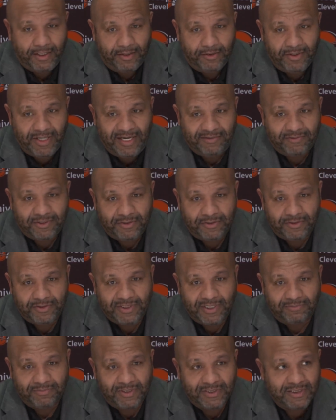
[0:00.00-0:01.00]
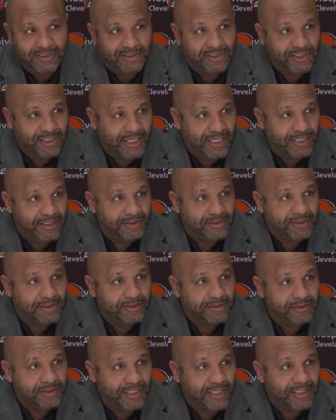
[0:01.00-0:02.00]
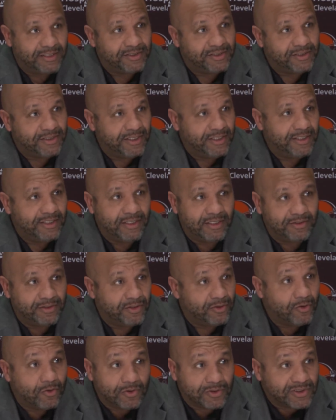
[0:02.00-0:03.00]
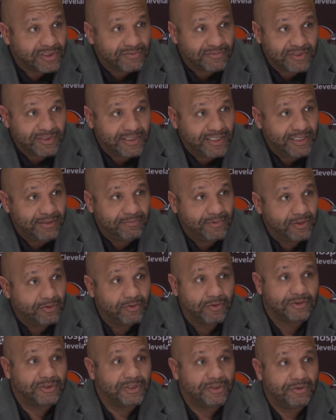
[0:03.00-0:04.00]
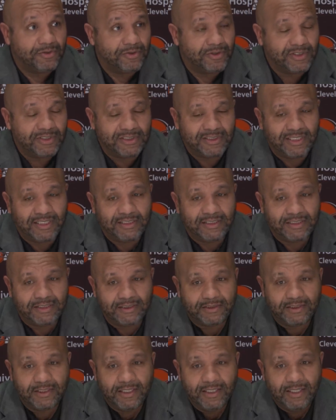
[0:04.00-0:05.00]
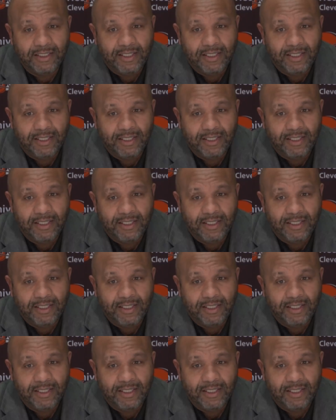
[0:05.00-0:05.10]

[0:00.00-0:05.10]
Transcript: you have to do something to change the course of the team, the course of the organization.